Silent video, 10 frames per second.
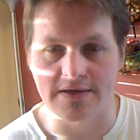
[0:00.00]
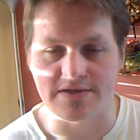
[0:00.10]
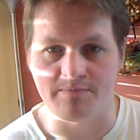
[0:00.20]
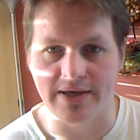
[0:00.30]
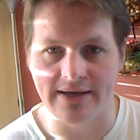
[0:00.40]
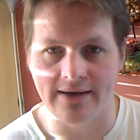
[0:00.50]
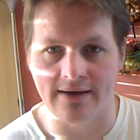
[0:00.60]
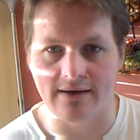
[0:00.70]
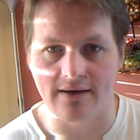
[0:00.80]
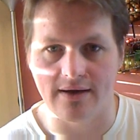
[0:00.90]
is
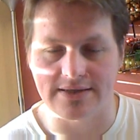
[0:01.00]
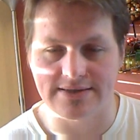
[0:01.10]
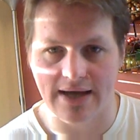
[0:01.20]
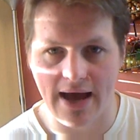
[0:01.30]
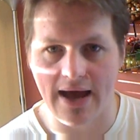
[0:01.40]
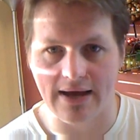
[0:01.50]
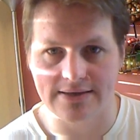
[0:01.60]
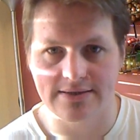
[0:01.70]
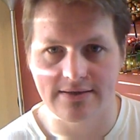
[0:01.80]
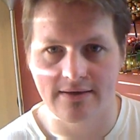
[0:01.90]
being
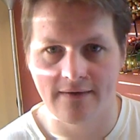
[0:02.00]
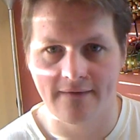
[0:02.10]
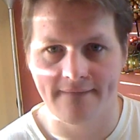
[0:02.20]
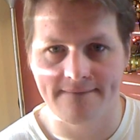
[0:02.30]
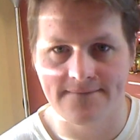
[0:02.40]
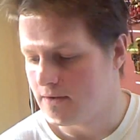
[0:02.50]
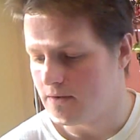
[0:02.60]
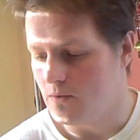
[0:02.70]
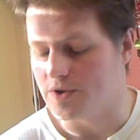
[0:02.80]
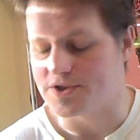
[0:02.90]
attacked.
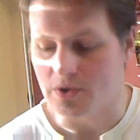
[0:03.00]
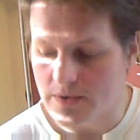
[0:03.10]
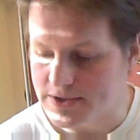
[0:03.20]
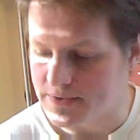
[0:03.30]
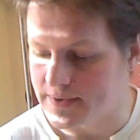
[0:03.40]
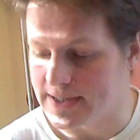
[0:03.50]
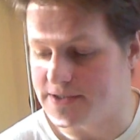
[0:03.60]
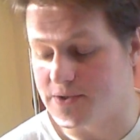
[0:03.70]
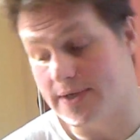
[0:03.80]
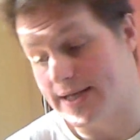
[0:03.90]
What you're doing
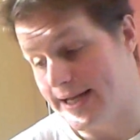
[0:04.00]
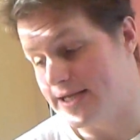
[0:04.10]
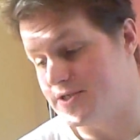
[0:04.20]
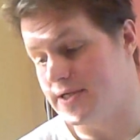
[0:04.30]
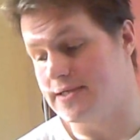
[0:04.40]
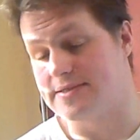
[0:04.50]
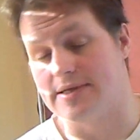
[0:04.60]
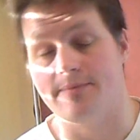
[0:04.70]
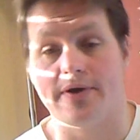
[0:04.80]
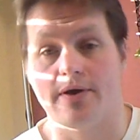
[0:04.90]
is you're engaging in
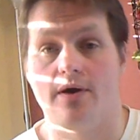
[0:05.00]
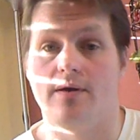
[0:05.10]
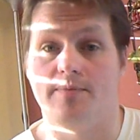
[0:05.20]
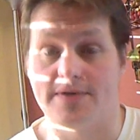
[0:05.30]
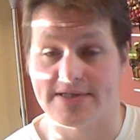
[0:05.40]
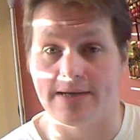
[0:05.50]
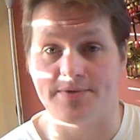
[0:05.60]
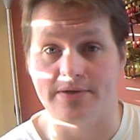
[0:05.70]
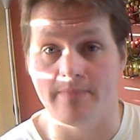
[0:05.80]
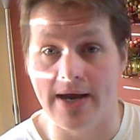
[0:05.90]
something called
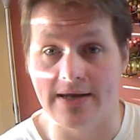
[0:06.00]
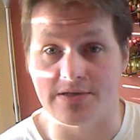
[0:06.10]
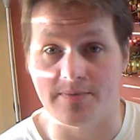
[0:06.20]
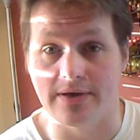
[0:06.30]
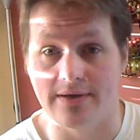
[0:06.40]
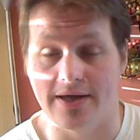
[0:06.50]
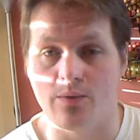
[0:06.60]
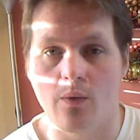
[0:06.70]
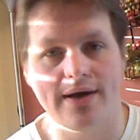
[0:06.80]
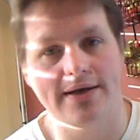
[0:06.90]
perception management.
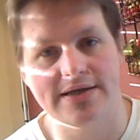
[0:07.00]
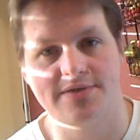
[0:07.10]
And what